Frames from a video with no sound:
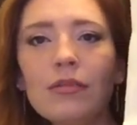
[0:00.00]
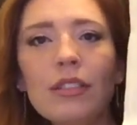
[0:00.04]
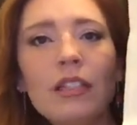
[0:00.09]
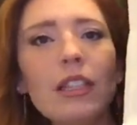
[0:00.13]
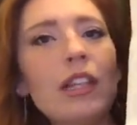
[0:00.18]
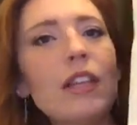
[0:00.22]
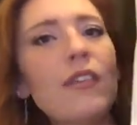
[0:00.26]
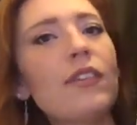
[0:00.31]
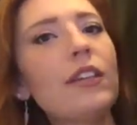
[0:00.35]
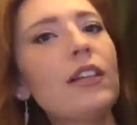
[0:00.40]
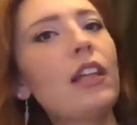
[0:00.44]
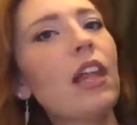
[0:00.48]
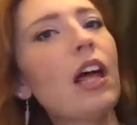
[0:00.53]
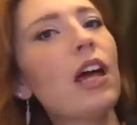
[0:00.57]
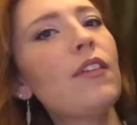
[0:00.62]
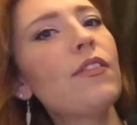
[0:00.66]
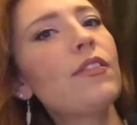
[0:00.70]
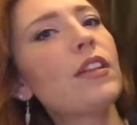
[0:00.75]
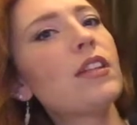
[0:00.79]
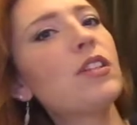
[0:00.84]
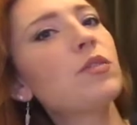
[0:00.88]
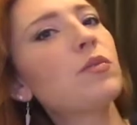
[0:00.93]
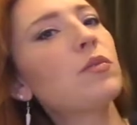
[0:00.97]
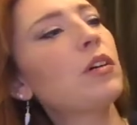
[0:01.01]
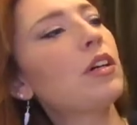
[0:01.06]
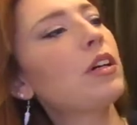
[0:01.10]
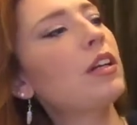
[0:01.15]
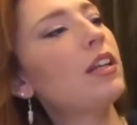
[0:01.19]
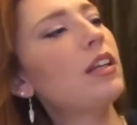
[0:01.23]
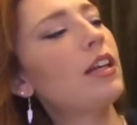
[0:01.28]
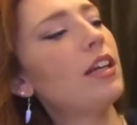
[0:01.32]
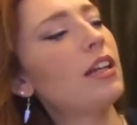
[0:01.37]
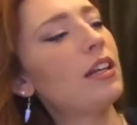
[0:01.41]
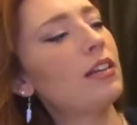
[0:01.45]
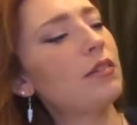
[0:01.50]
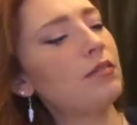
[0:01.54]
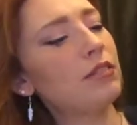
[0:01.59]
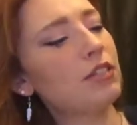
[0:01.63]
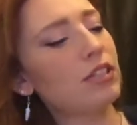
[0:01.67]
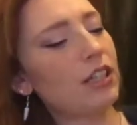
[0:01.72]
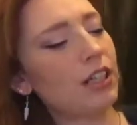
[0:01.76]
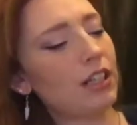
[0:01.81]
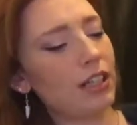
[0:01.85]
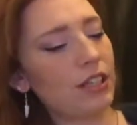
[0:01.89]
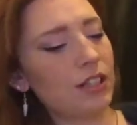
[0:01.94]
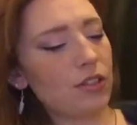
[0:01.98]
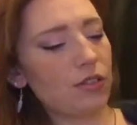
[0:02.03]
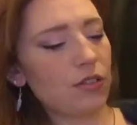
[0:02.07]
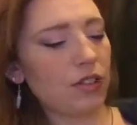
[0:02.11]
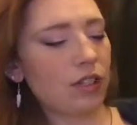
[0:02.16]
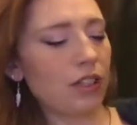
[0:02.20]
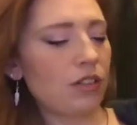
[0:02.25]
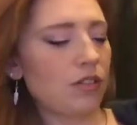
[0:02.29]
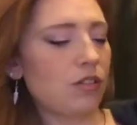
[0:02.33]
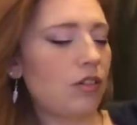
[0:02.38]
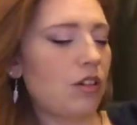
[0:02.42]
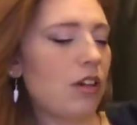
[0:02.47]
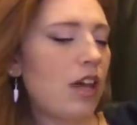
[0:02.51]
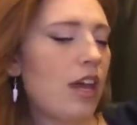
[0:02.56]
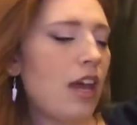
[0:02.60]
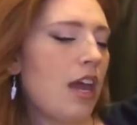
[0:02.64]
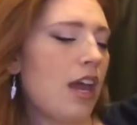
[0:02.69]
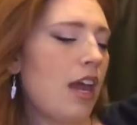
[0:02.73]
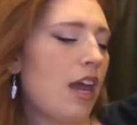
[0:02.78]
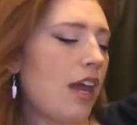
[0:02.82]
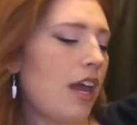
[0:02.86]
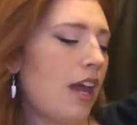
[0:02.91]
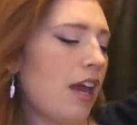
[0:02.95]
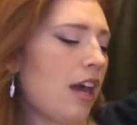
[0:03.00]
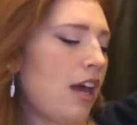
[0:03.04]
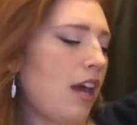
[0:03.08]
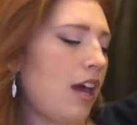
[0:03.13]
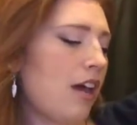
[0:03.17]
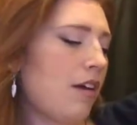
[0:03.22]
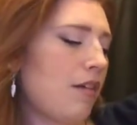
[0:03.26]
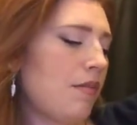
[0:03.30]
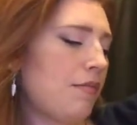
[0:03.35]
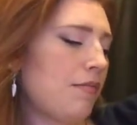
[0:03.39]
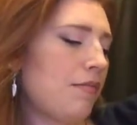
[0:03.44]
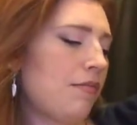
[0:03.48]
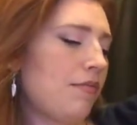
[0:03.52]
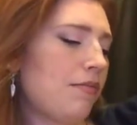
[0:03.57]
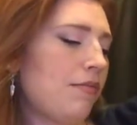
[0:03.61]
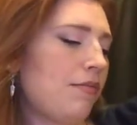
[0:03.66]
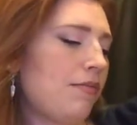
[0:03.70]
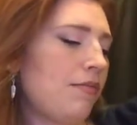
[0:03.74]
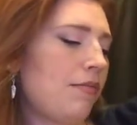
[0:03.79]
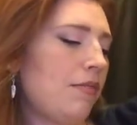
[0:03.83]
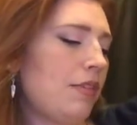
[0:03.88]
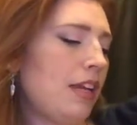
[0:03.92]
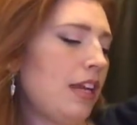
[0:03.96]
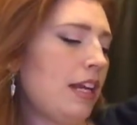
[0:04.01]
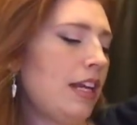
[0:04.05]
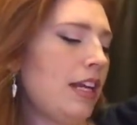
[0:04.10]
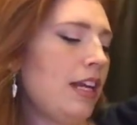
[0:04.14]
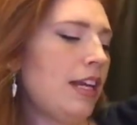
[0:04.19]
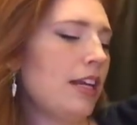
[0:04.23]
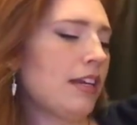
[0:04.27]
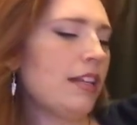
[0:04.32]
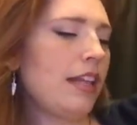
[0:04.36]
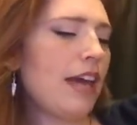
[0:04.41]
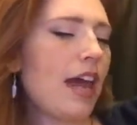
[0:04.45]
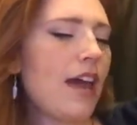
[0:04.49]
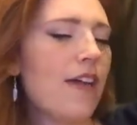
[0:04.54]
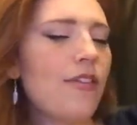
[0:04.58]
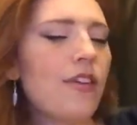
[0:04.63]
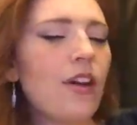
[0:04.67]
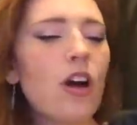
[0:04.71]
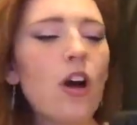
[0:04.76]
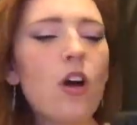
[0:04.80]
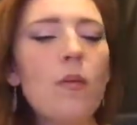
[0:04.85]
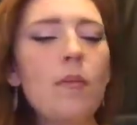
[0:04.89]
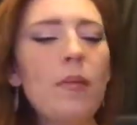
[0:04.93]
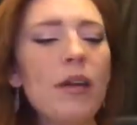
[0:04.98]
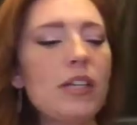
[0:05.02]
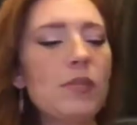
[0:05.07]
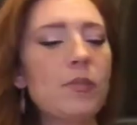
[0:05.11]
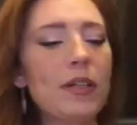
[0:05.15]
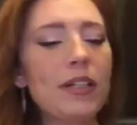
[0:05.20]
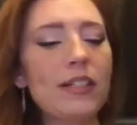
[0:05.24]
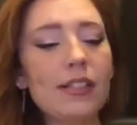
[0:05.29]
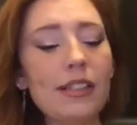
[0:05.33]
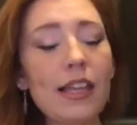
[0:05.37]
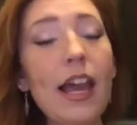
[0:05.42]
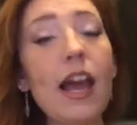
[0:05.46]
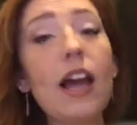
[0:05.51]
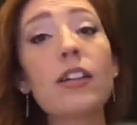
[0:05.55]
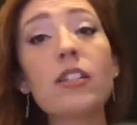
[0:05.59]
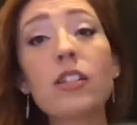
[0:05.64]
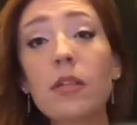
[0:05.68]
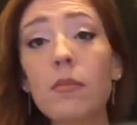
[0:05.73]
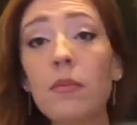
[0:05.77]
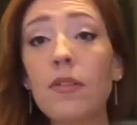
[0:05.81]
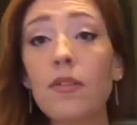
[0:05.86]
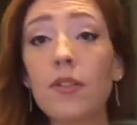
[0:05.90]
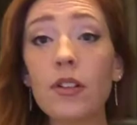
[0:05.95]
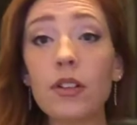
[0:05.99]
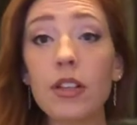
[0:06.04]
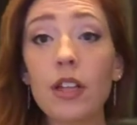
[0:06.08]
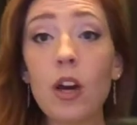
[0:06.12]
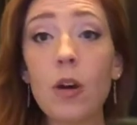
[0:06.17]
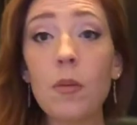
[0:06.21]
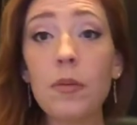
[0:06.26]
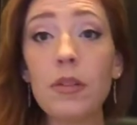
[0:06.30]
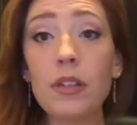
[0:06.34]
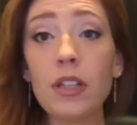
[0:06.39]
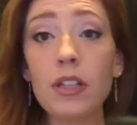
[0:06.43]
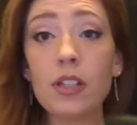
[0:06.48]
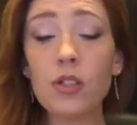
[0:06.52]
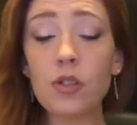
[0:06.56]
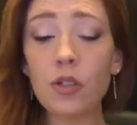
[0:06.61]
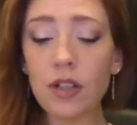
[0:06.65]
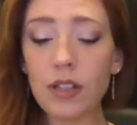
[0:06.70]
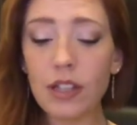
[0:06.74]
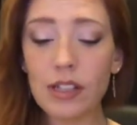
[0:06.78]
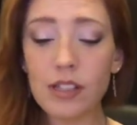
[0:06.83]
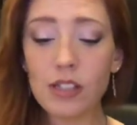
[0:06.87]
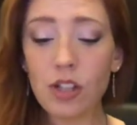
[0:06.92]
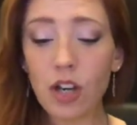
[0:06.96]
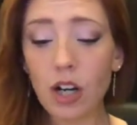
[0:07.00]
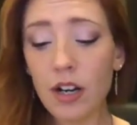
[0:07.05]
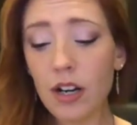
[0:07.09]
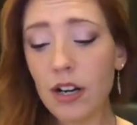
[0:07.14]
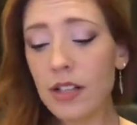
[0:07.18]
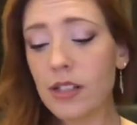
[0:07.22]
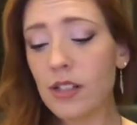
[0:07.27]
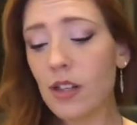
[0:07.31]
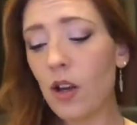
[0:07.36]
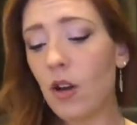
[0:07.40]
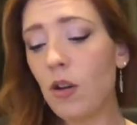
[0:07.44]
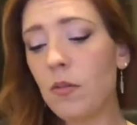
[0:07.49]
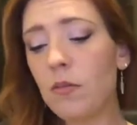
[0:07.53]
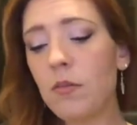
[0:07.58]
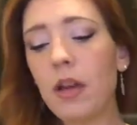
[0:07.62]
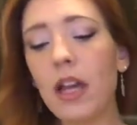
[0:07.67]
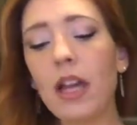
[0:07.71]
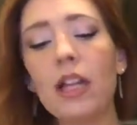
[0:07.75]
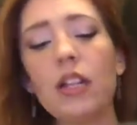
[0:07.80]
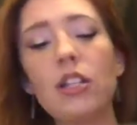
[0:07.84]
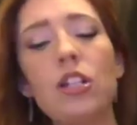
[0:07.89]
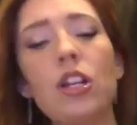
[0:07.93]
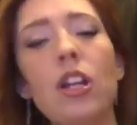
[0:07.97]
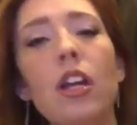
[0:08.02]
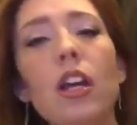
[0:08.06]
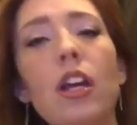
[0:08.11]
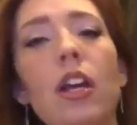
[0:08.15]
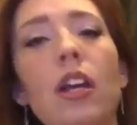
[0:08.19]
Live a life that's worth it, which I think is really cool. And here they had their homepage because they actually, before they opened their store, they started as a homepage.